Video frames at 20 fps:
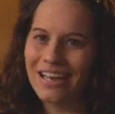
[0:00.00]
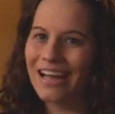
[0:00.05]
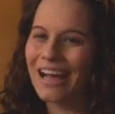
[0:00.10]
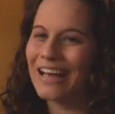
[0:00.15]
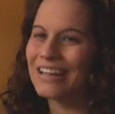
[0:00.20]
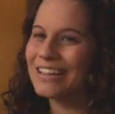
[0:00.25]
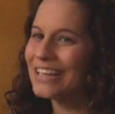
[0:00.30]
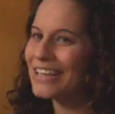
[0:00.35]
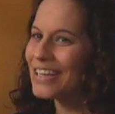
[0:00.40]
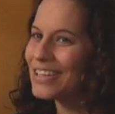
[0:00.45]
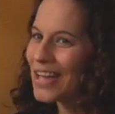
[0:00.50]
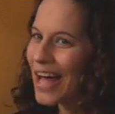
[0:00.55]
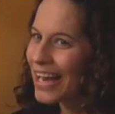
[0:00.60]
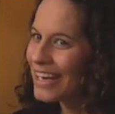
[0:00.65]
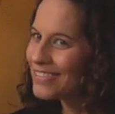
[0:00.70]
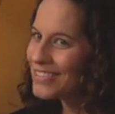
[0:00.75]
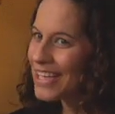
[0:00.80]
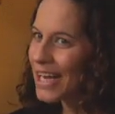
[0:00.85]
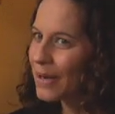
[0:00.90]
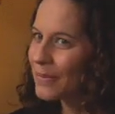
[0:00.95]
I think a lot
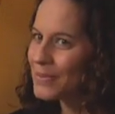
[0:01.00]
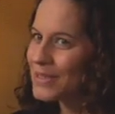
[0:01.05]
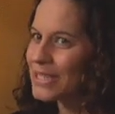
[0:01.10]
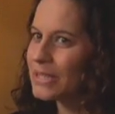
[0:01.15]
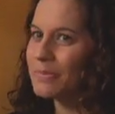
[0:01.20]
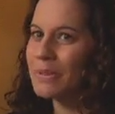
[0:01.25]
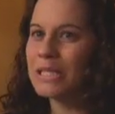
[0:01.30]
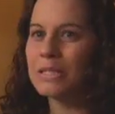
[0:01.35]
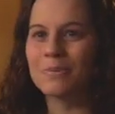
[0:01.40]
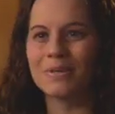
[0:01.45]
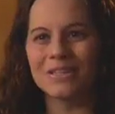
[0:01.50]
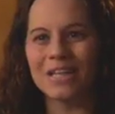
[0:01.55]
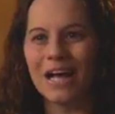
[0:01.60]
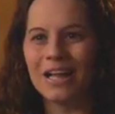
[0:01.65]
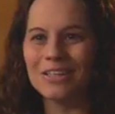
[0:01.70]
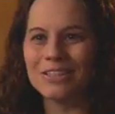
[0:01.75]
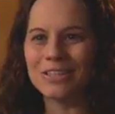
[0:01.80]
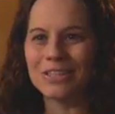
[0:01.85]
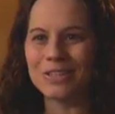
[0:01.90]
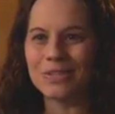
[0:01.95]
of times as speech
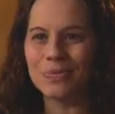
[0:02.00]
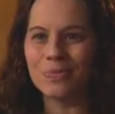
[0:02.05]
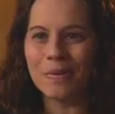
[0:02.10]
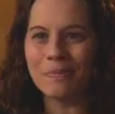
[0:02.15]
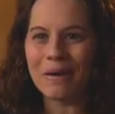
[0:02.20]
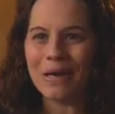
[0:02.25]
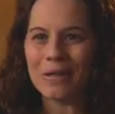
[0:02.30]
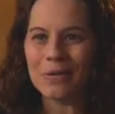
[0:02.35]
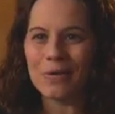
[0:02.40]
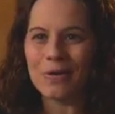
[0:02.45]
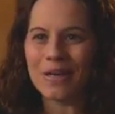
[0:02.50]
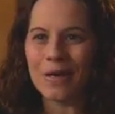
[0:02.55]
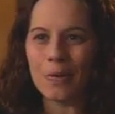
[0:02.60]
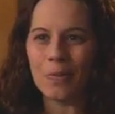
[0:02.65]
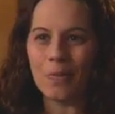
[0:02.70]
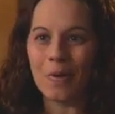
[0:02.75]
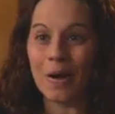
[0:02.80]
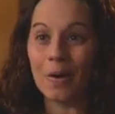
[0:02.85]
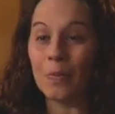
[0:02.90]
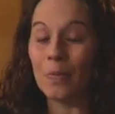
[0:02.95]
pathologists, we might look at
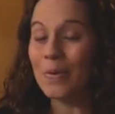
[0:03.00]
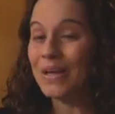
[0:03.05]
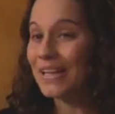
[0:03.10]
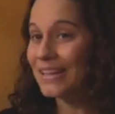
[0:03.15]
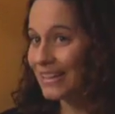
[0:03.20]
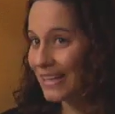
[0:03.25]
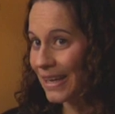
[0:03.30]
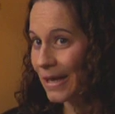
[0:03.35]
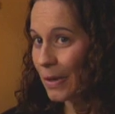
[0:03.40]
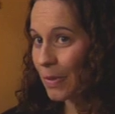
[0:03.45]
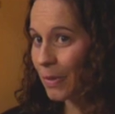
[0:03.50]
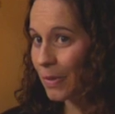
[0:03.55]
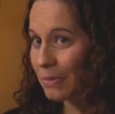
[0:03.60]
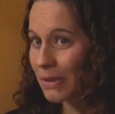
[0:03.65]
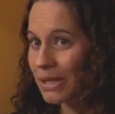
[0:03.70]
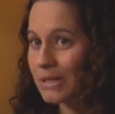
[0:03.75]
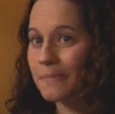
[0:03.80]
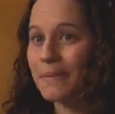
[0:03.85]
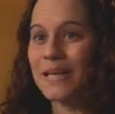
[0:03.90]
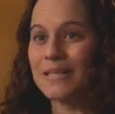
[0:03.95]
what we think would
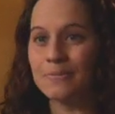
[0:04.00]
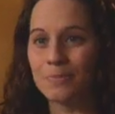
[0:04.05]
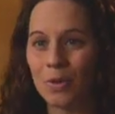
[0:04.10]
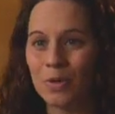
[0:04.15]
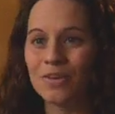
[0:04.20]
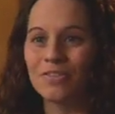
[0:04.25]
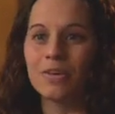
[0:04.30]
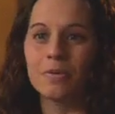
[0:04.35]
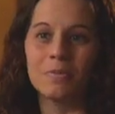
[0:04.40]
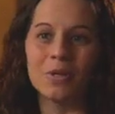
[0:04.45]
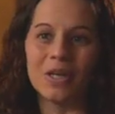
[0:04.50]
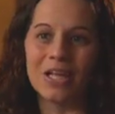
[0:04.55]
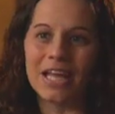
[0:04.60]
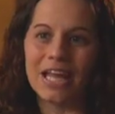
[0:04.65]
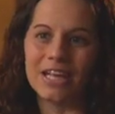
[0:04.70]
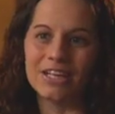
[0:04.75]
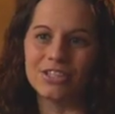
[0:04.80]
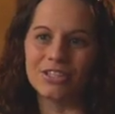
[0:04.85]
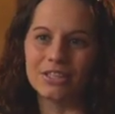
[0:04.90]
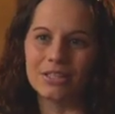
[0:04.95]
be the best mode of
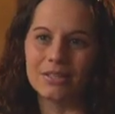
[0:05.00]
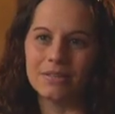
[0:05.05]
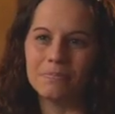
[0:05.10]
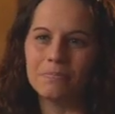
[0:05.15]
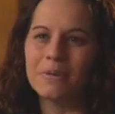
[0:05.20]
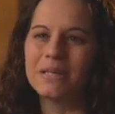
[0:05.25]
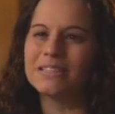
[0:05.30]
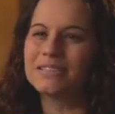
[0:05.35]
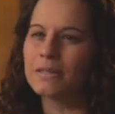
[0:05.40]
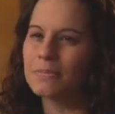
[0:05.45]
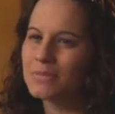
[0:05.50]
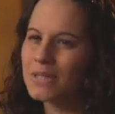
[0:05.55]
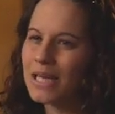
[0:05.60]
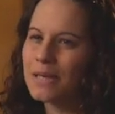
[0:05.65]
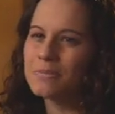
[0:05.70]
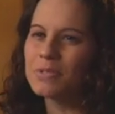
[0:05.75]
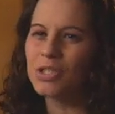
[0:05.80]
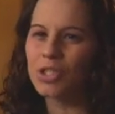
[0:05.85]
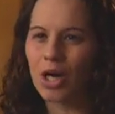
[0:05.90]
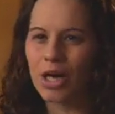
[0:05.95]
communication, but
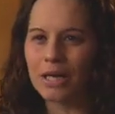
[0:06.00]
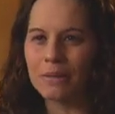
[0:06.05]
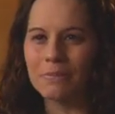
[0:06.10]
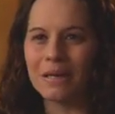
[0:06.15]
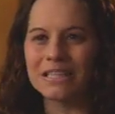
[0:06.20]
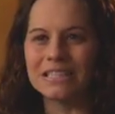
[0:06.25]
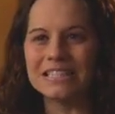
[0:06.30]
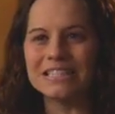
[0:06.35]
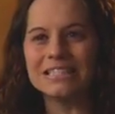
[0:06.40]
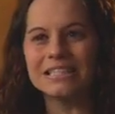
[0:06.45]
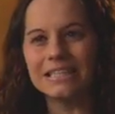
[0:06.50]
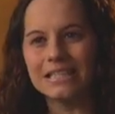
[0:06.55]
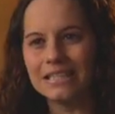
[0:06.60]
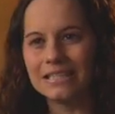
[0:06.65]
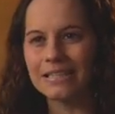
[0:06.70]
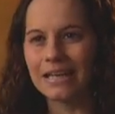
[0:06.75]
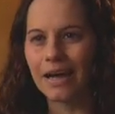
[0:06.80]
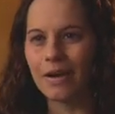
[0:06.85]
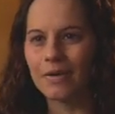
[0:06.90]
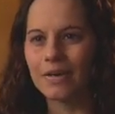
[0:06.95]
sometimes starting by just sitting
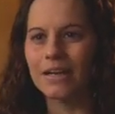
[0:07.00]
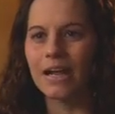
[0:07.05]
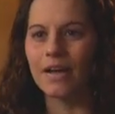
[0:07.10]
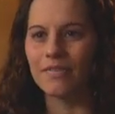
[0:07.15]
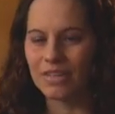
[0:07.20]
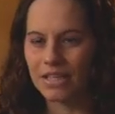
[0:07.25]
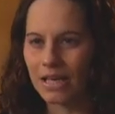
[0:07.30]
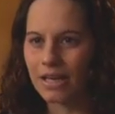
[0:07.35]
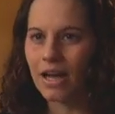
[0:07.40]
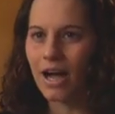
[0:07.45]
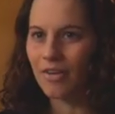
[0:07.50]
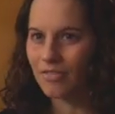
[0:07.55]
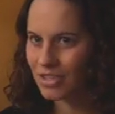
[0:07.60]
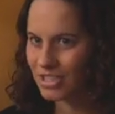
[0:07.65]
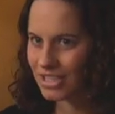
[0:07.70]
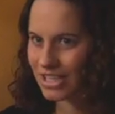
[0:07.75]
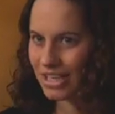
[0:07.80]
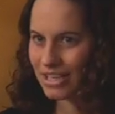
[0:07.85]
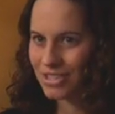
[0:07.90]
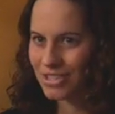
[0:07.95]
down and having a
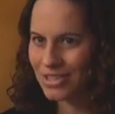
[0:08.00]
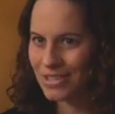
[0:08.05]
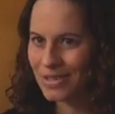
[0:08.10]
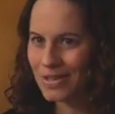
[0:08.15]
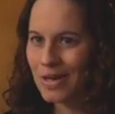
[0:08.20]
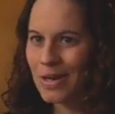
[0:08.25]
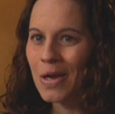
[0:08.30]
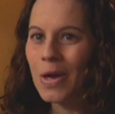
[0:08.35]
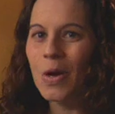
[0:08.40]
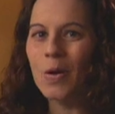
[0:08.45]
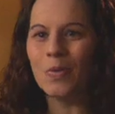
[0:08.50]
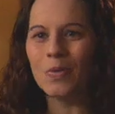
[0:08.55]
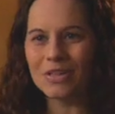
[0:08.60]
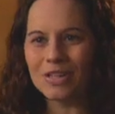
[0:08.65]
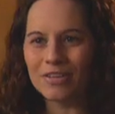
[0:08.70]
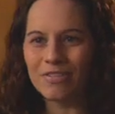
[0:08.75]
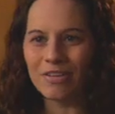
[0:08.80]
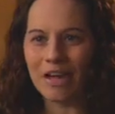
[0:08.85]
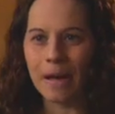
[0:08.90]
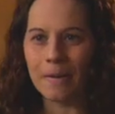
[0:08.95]
conversation with
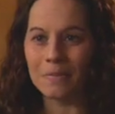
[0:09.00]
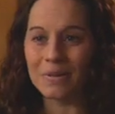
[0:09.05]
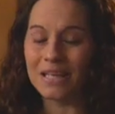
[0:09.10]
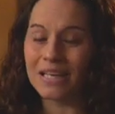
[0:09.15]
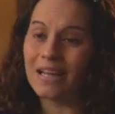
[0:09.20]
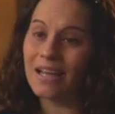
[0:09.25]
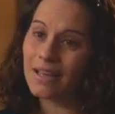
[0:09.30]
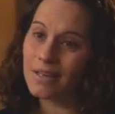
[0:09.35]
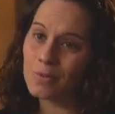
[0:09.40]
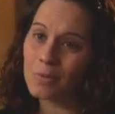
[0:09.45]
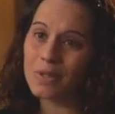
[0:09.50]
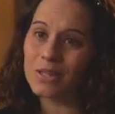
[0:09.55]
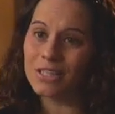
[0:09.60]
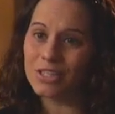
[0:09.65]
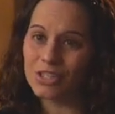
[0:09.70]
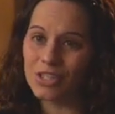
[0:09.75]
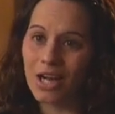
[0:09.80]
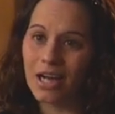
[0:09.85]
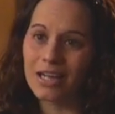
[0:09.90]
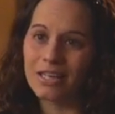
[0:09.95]
the family and with the
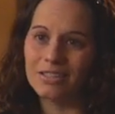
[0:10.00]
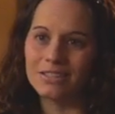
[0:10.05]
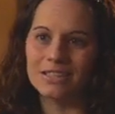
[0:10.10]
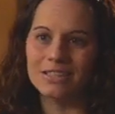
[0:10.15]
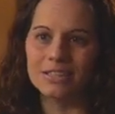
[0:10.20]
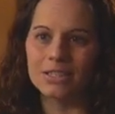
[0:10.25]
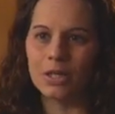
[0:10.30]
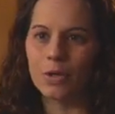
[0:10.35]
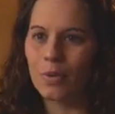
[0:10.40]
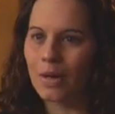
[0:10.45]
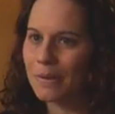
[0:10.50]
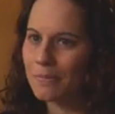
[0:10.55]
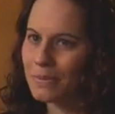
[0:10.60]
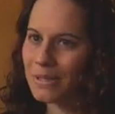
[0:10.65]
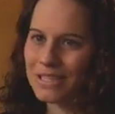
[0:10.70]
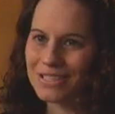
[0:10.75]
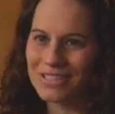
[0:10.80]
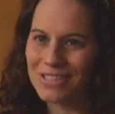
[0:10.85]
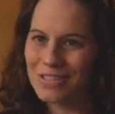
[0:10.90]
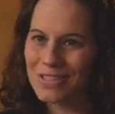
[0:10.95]
child is a great
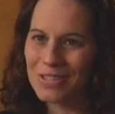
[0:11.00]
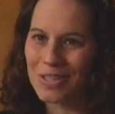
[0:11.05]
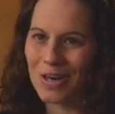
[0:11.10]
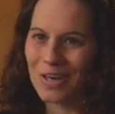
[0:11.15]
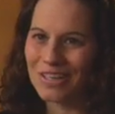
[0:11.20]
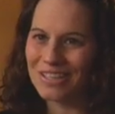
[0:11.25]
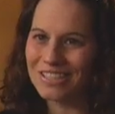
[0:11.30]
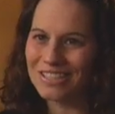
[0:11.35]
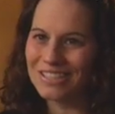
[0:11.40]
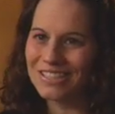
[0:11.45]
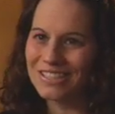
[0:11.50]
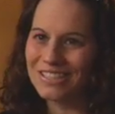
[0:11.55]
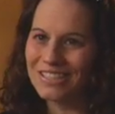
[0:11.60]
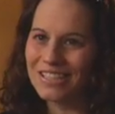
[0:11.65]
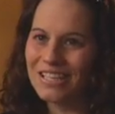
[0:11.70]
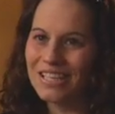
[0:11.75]
place to start.